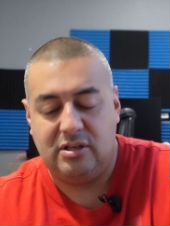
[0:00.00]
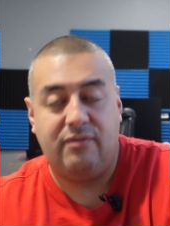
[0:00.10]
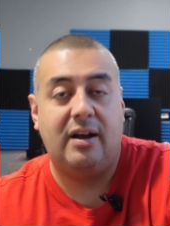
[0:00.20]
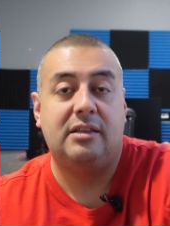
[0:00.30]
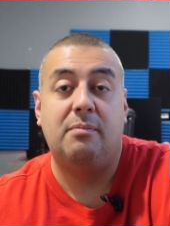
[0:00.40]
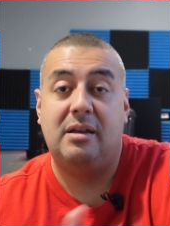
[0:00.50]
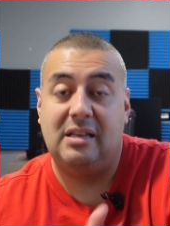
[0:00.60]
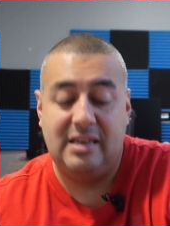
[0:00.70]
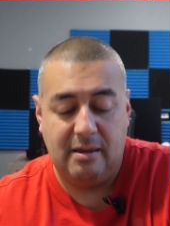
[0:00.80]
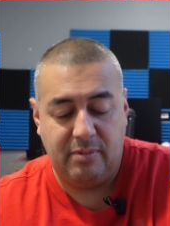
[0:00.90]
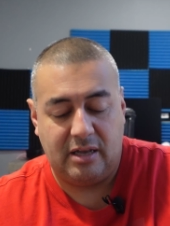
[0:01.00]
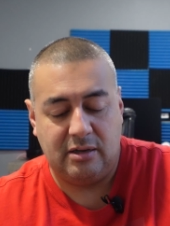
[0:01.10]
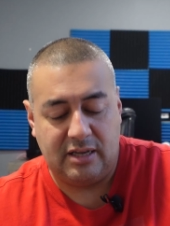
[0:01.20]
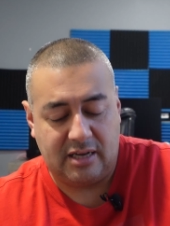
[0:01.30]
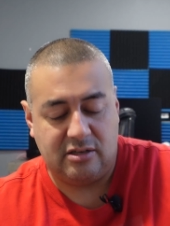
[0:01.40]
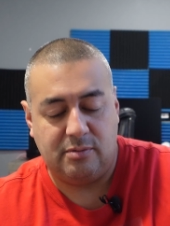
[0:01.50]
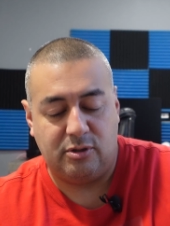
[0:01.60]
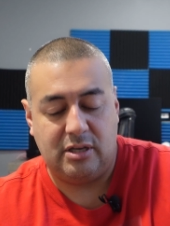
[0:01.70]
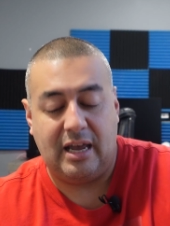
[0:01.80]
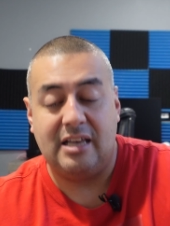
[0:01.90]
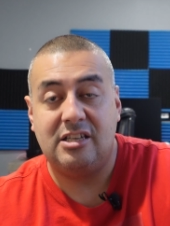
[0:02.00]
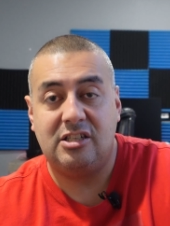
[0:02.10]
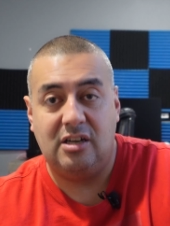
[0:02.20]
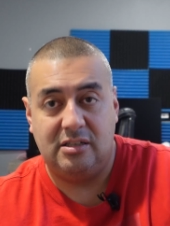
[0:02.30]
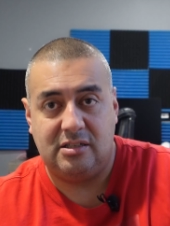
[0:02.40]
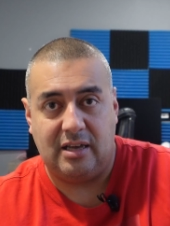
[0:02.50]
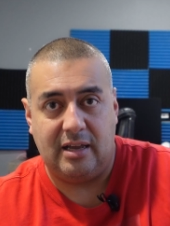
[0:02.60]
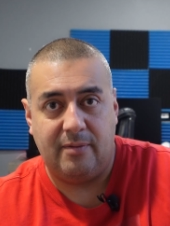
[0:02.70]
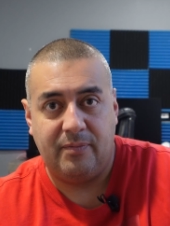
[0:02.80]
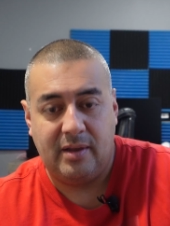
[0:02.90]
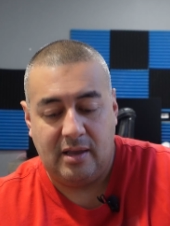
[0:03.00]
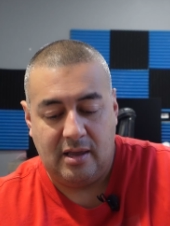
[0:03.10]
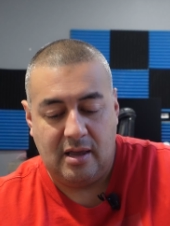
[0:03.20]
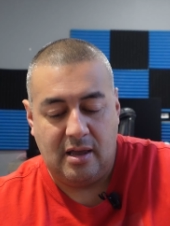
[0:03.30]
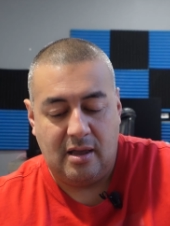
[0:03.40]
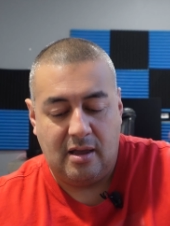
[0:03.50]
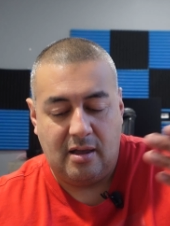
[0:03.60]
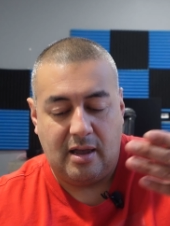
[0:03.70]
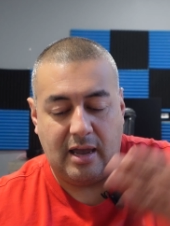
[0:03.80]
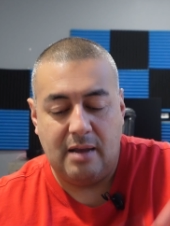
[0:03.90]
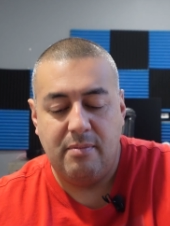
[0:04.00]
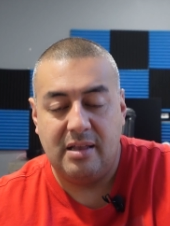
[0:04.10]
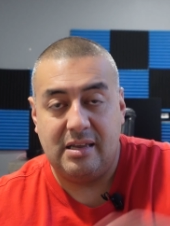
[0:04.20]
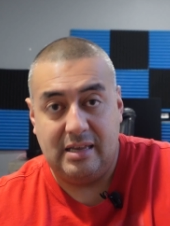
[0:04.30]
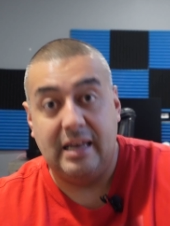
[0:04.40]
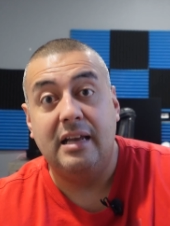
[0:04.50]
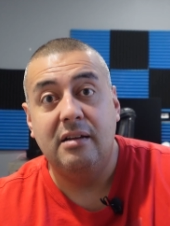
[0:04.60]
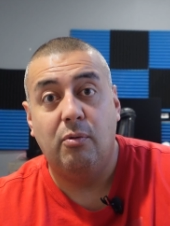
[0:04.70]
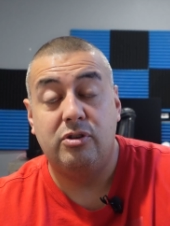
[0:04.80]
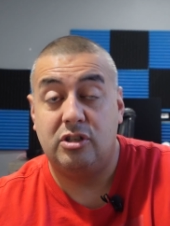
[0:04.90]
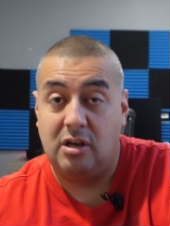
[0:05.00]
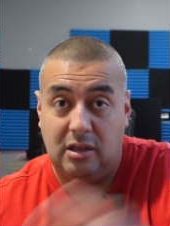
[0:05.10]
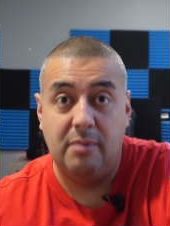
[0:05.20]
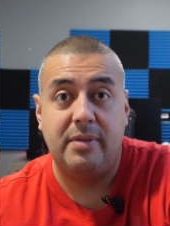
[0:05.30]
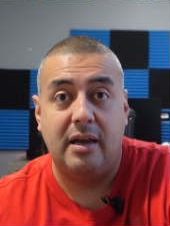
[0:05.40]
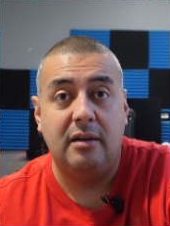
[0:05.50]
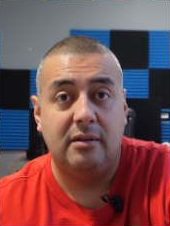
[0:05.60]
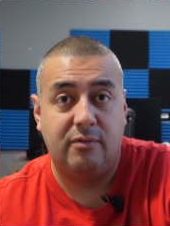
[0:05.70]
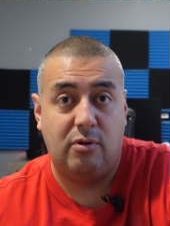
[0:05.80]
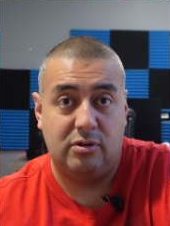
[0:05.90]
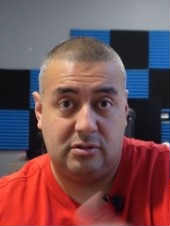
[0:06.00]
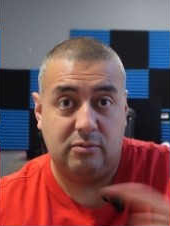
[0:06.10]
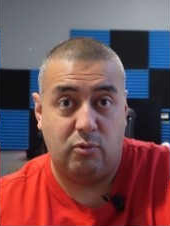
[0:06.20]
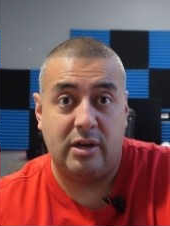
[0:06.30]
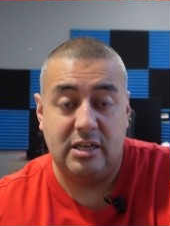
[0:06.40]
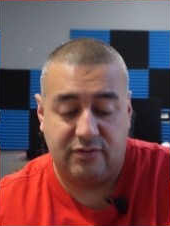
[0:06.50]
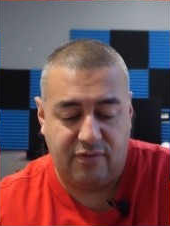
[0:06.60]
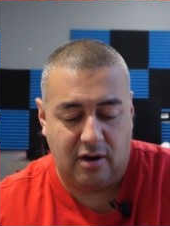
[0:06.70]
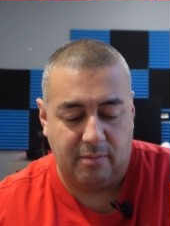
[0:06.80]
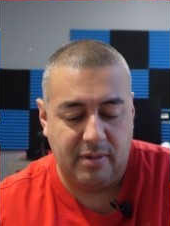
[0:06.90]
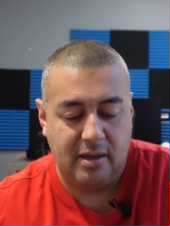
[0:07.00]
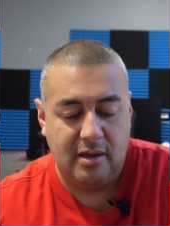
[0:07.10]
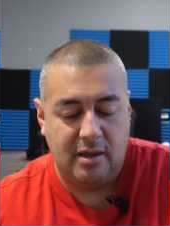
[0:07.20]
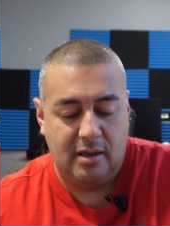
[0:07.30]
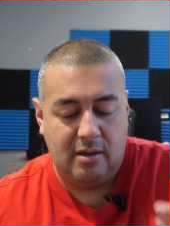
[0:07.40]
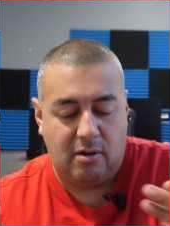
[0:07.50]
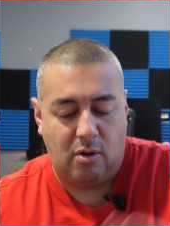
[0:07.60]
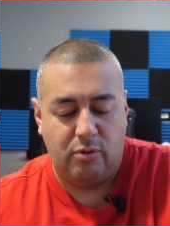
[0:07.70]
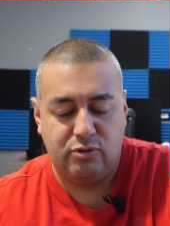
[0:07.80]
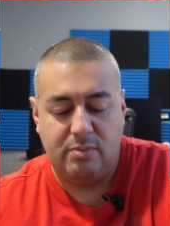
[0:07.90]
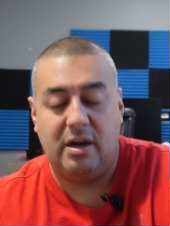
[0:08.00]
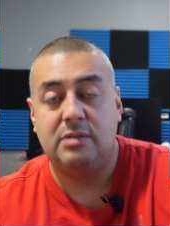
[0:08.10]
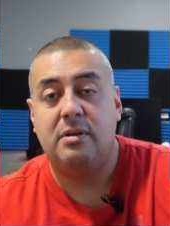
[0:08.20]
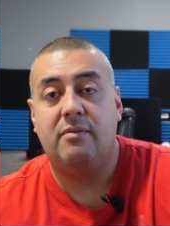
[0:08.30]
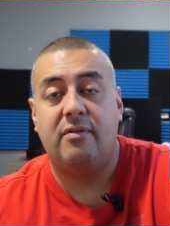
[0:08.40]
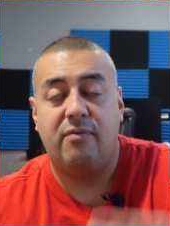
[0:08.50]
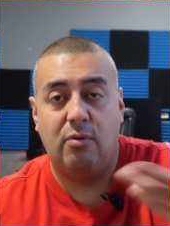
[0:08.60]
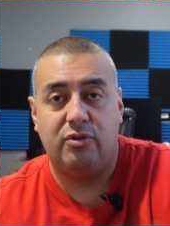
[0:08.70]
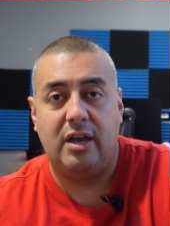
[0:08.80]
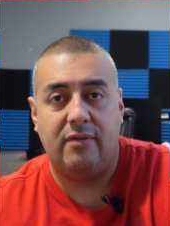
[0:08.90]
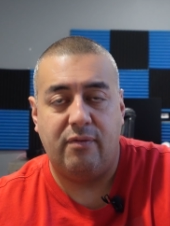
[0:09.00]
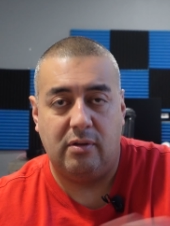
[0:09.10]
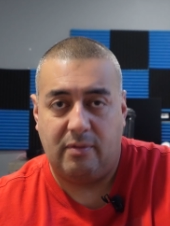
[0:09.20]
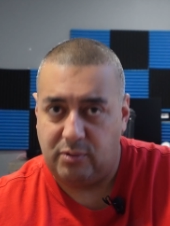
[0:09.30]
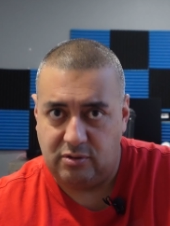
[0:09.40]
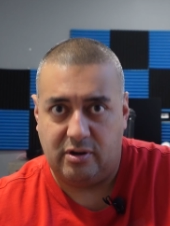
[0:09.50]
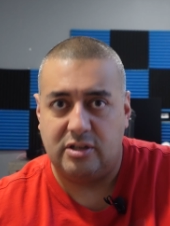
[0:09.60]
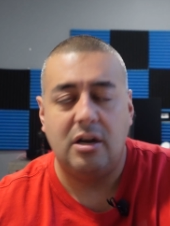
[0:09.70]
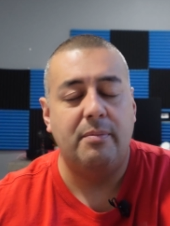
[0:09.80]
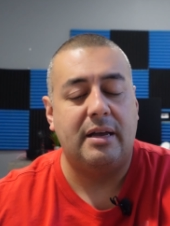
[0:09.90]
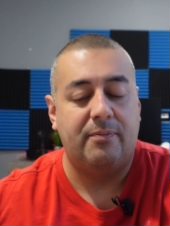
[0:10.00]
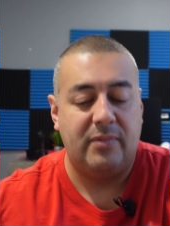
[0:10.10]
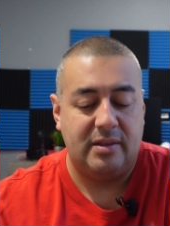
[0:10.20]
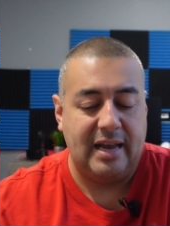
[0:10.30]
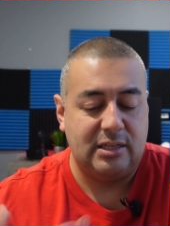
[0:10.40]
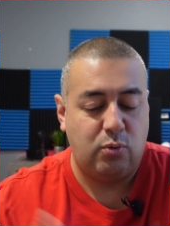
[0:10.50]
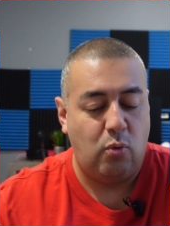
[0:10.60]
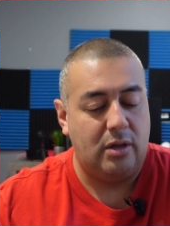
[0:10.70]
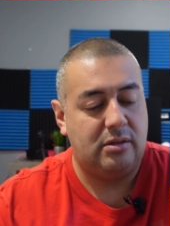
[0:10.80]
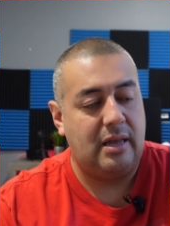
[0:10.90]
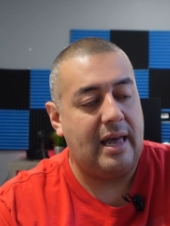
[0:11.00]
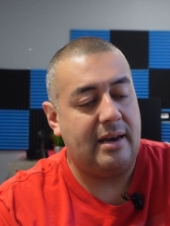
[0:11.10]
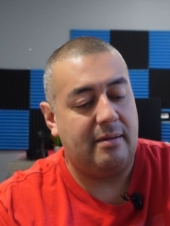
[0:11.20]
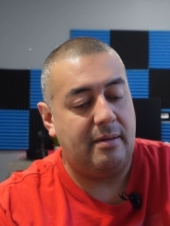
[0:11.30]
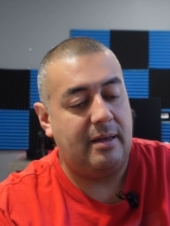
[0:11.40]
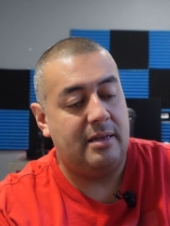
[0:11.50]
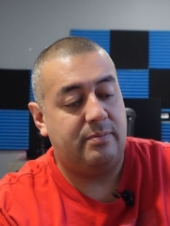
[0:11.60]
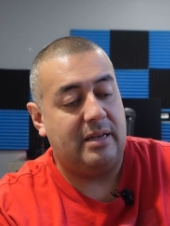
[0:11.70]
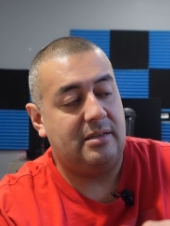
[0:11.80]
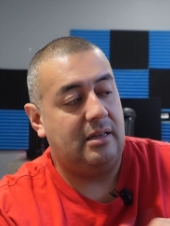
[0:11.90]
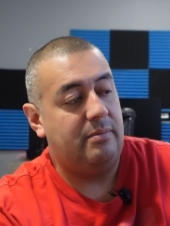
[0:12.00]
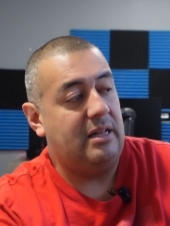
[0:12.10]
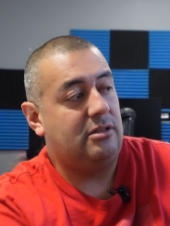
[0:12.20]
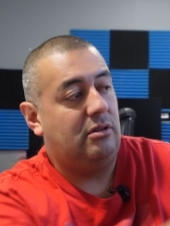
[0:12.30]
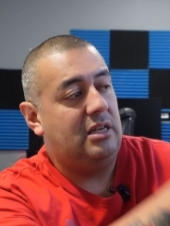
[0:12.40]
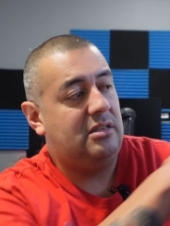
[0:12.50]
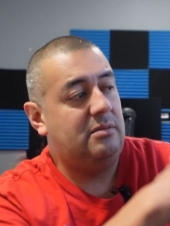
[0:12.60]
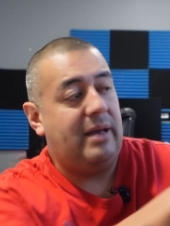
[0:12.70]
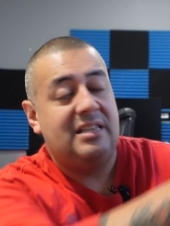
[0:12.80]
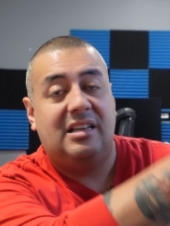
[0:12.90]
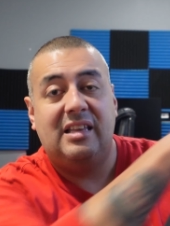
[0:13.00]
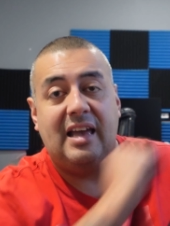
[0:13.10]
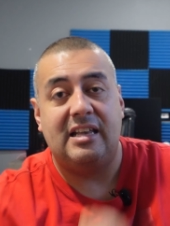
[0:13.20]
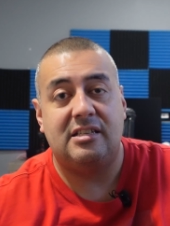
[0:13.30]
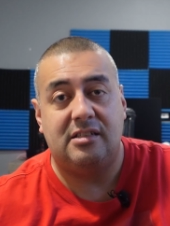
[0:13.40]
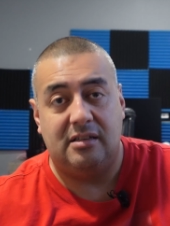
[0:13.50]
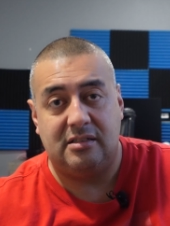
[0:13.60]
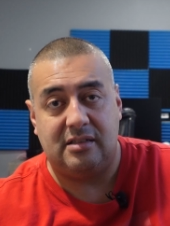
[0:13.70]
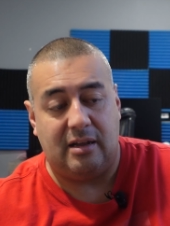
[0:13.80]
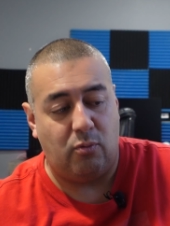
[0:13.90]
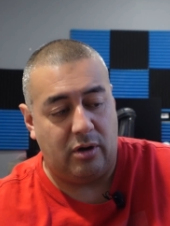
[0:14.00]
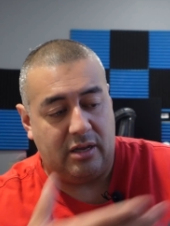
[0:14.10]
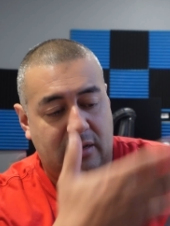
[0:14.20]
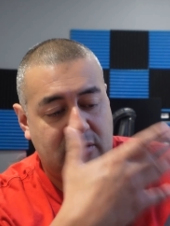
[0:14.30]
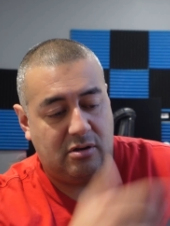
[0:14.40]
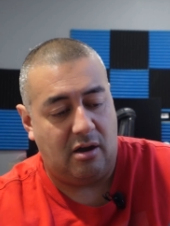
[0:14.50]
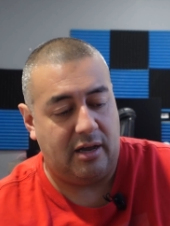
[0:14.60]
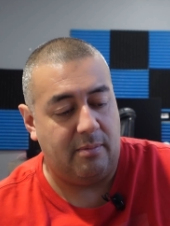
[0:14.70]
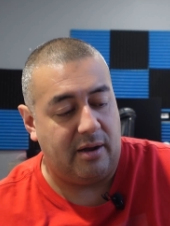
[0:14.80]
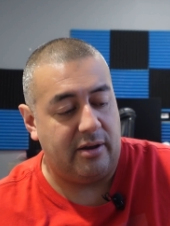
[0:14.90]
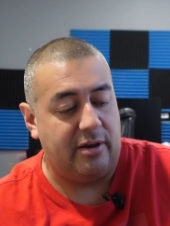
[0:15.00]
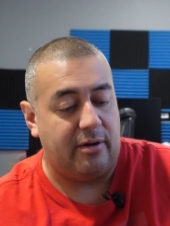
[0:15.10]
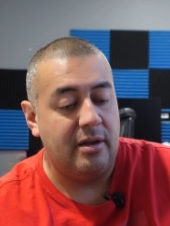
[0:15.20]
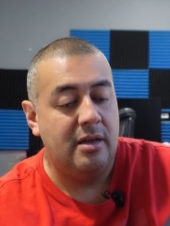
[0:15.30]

they forgot the Medellin, because they're actually supposed to say a sunset in Medellin, which is Colombia, of course, where he's from, always reminds me of a full day full of opportunities coming. And that's what that is basically means. So this is basically a sunset, what he's talking about here.